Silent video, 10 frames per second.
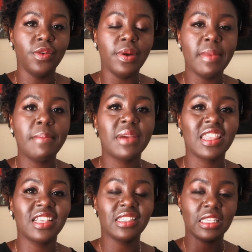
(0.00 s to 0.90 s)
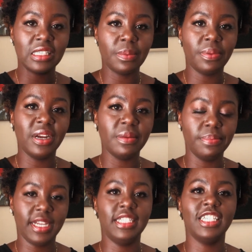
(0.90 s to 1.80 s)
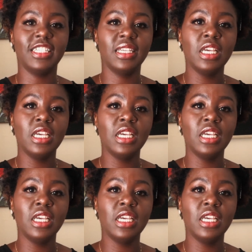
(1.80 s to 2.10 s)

Remember, that's a separate budget.